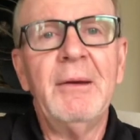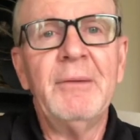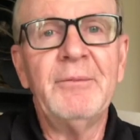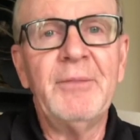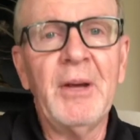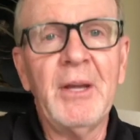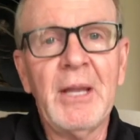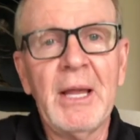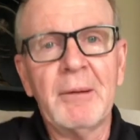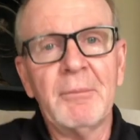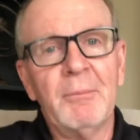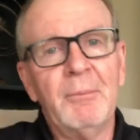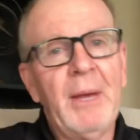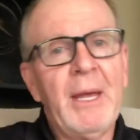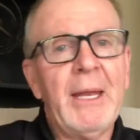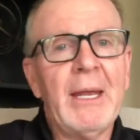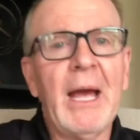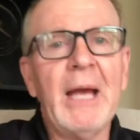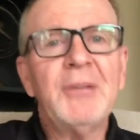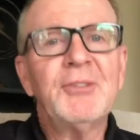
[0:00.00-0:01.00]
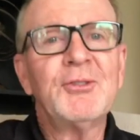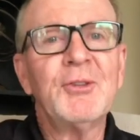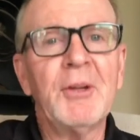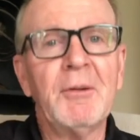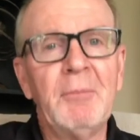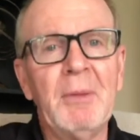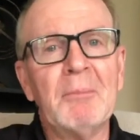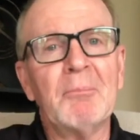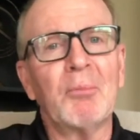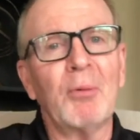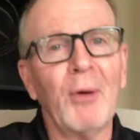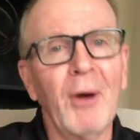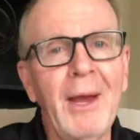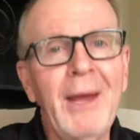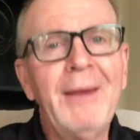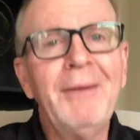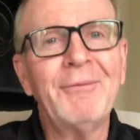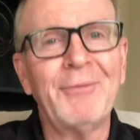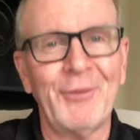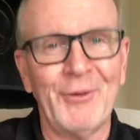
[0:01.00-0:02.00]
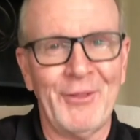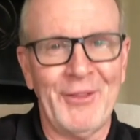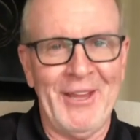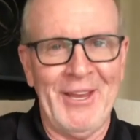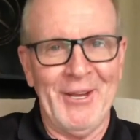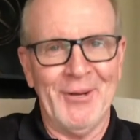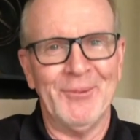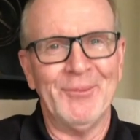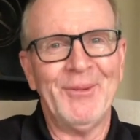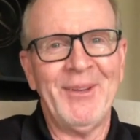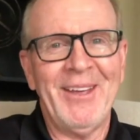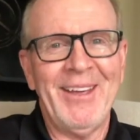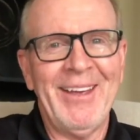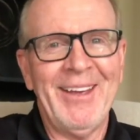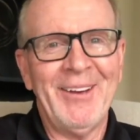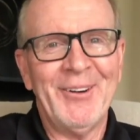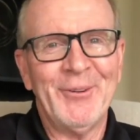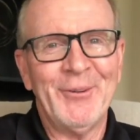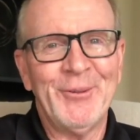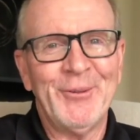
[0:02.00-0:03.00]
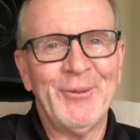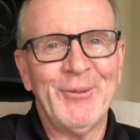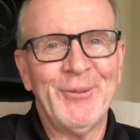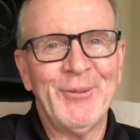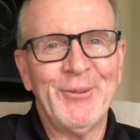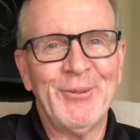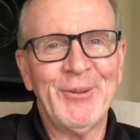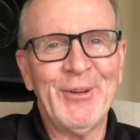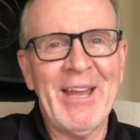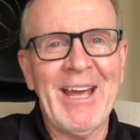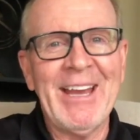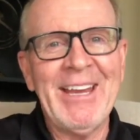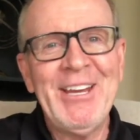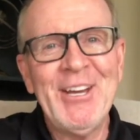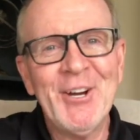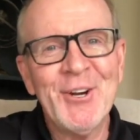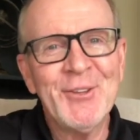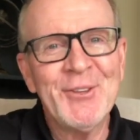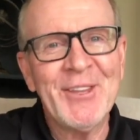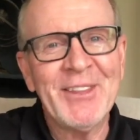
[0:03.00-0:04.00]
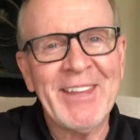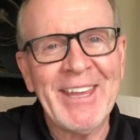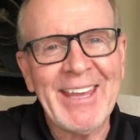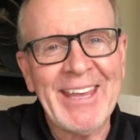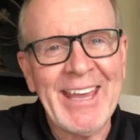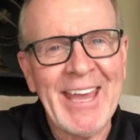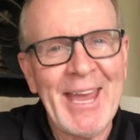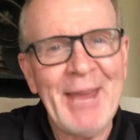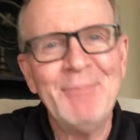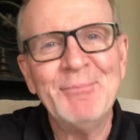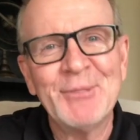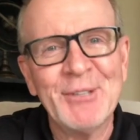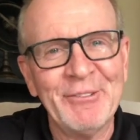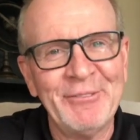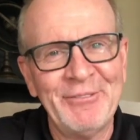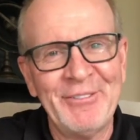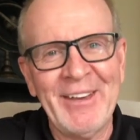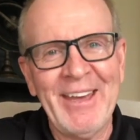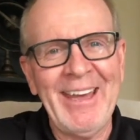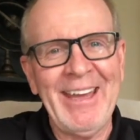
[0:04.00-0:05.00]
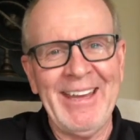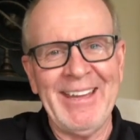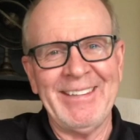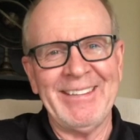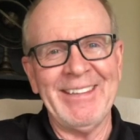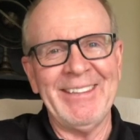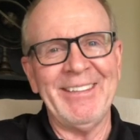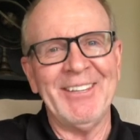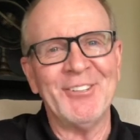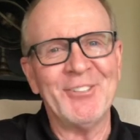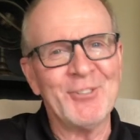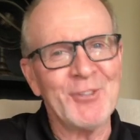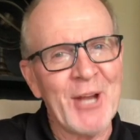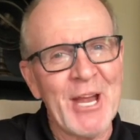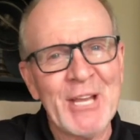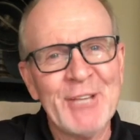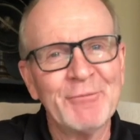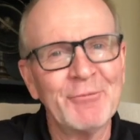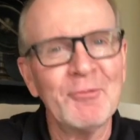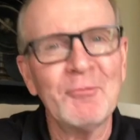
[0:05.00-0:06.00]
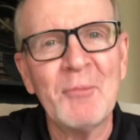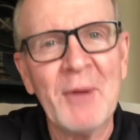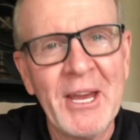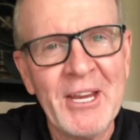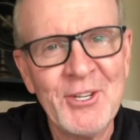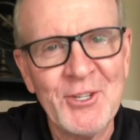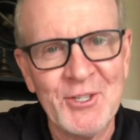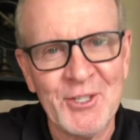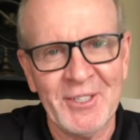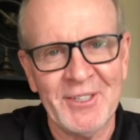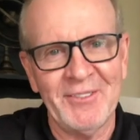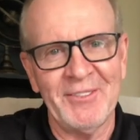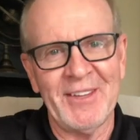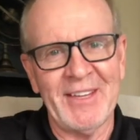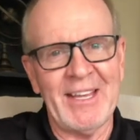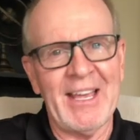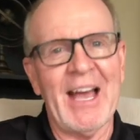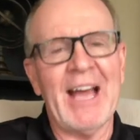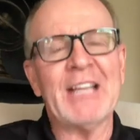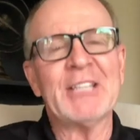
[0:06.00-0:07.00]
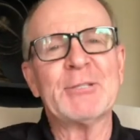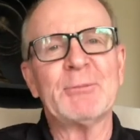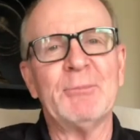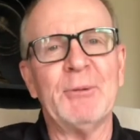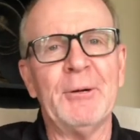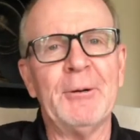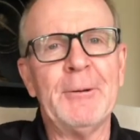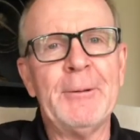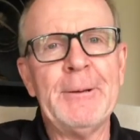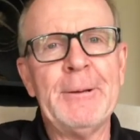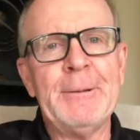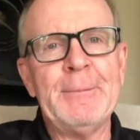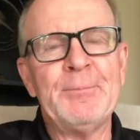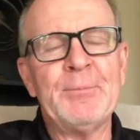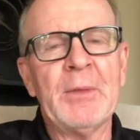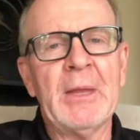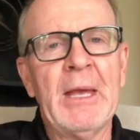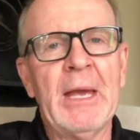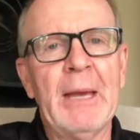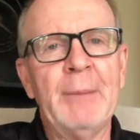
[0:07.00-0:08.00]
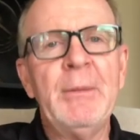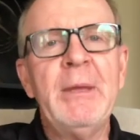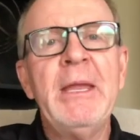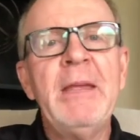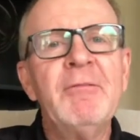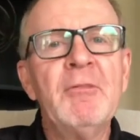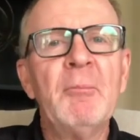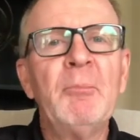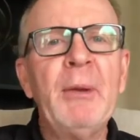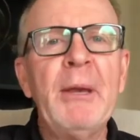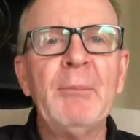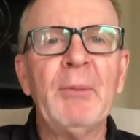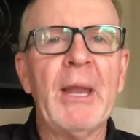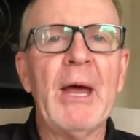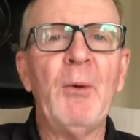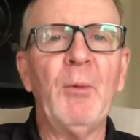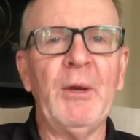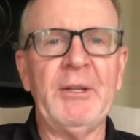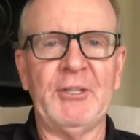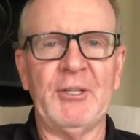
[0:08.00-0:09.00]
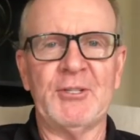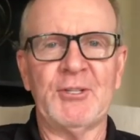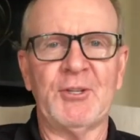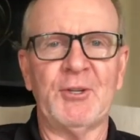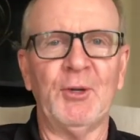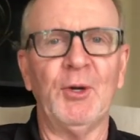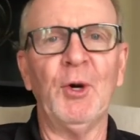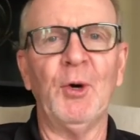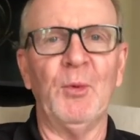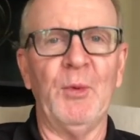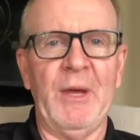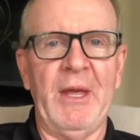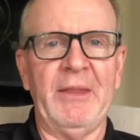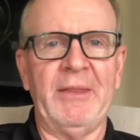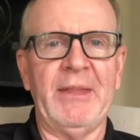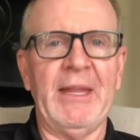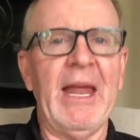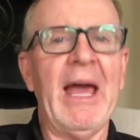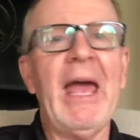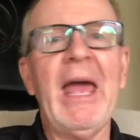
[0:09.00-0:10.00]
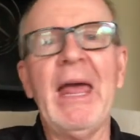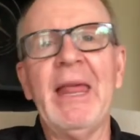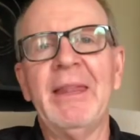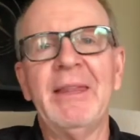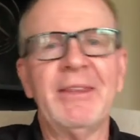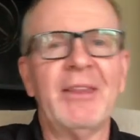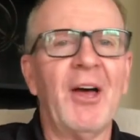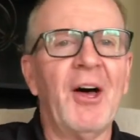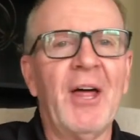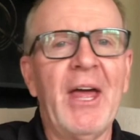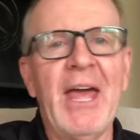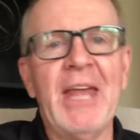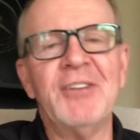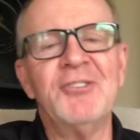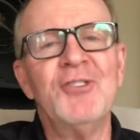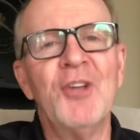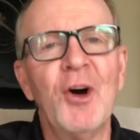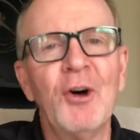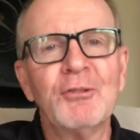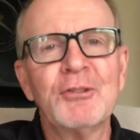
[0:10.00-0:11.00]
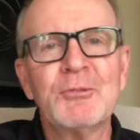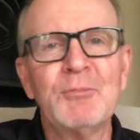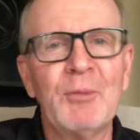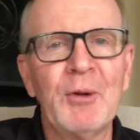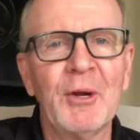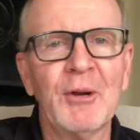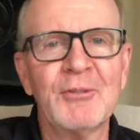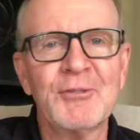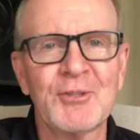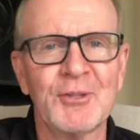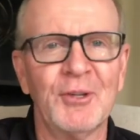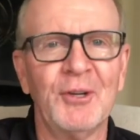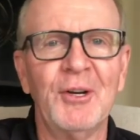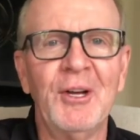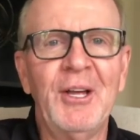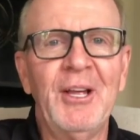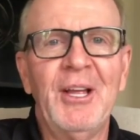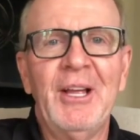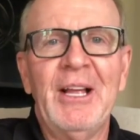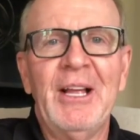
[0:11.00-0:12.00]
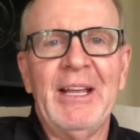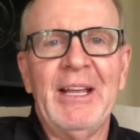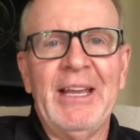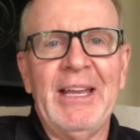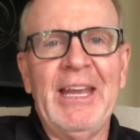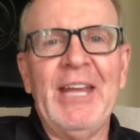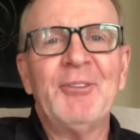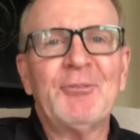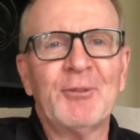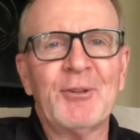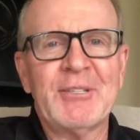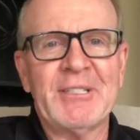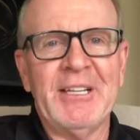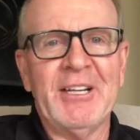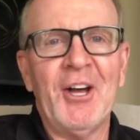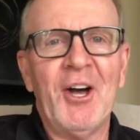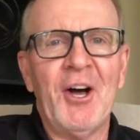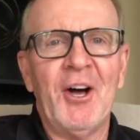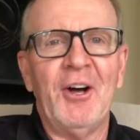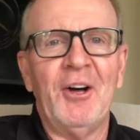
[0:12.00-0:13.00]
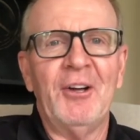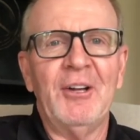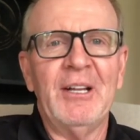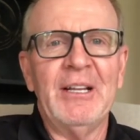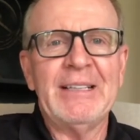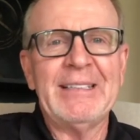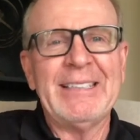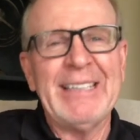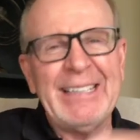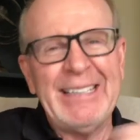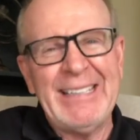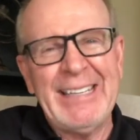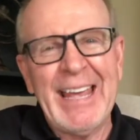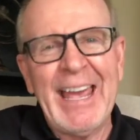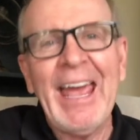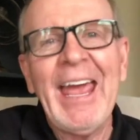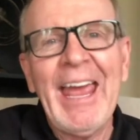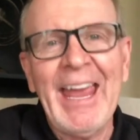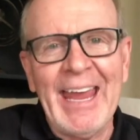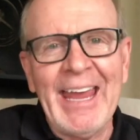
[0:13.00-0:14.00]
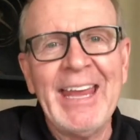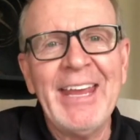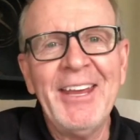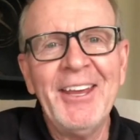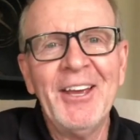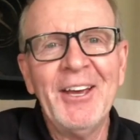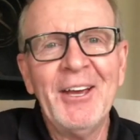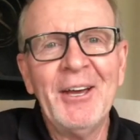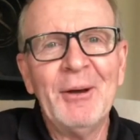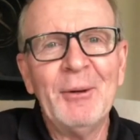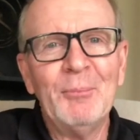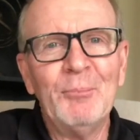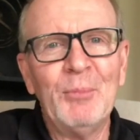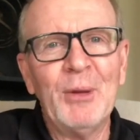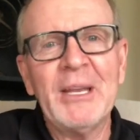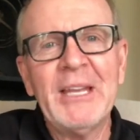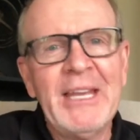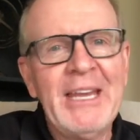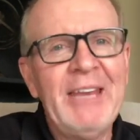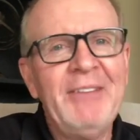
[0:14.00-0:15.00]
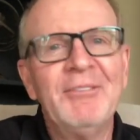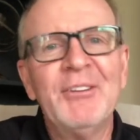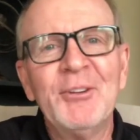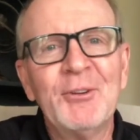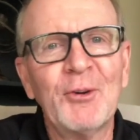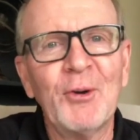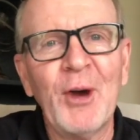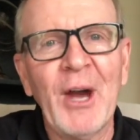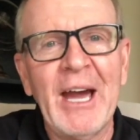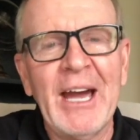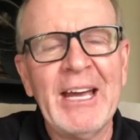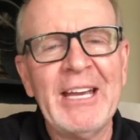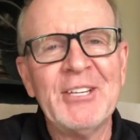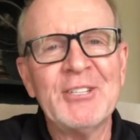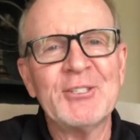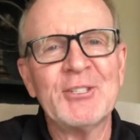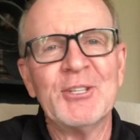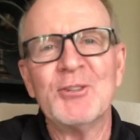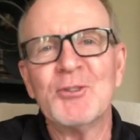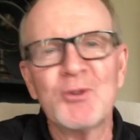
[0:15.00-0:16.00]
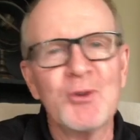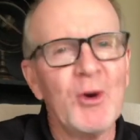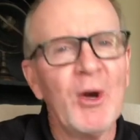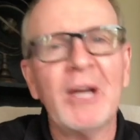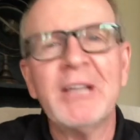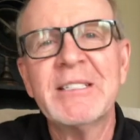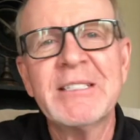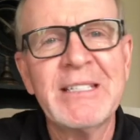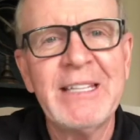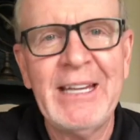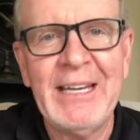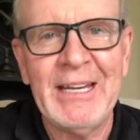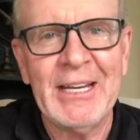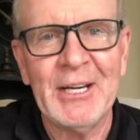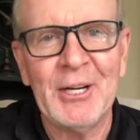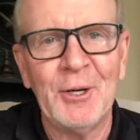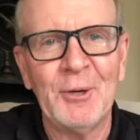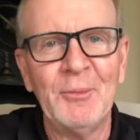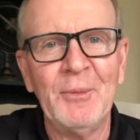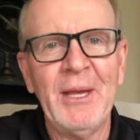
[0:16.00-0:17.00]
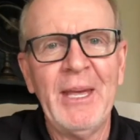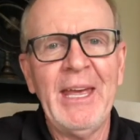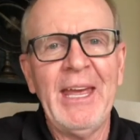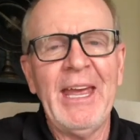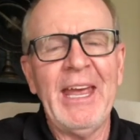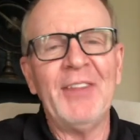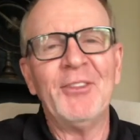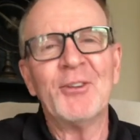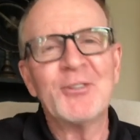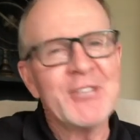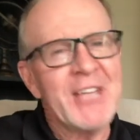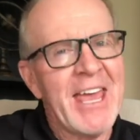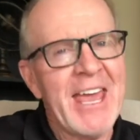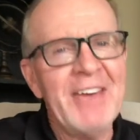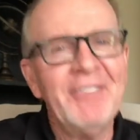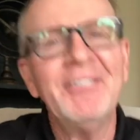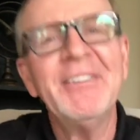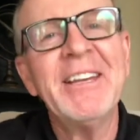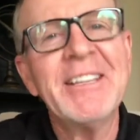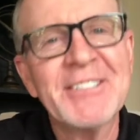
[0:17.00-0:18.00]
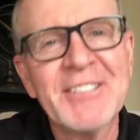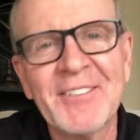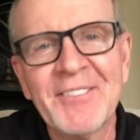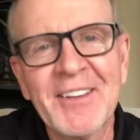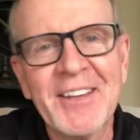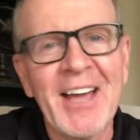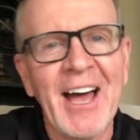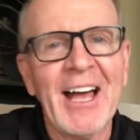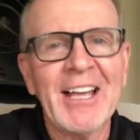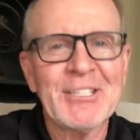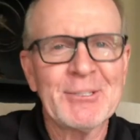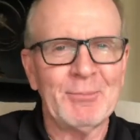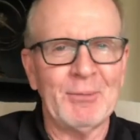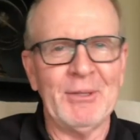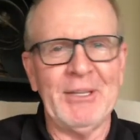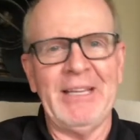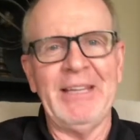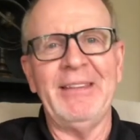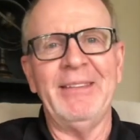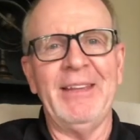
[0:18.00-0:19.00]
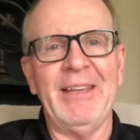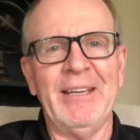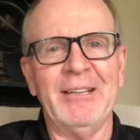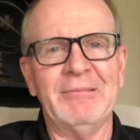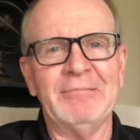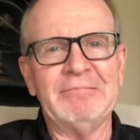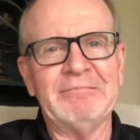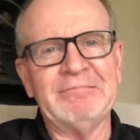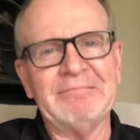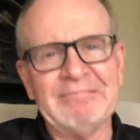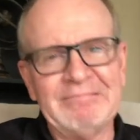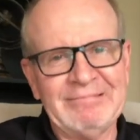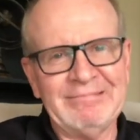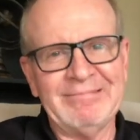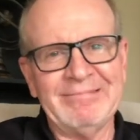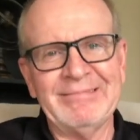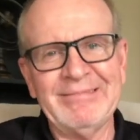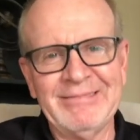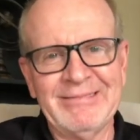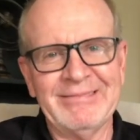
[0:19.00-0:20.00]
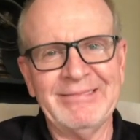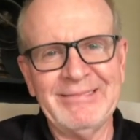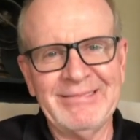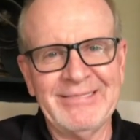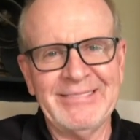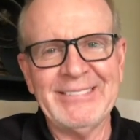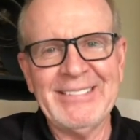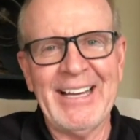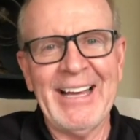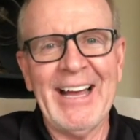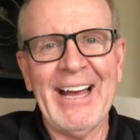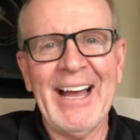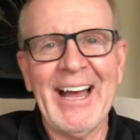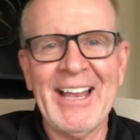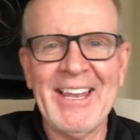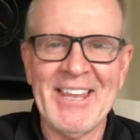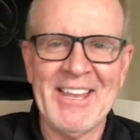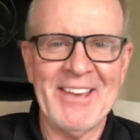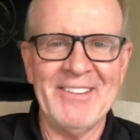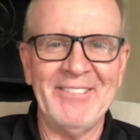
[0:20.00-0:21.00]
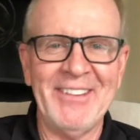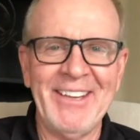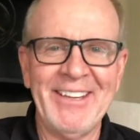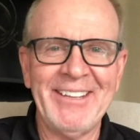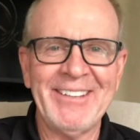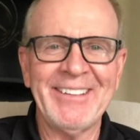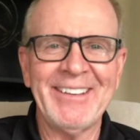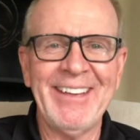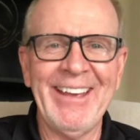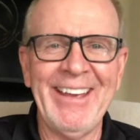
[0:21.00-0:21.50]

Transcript: felt like, man, I should have been praying for them. When I hear that they came to faith and their transformation of the gospel. I mean, even people I went to school with that I thought had no spiritual interest at all, today believe in Christ and trust him, and there's evidence of the gospel in them. I love it.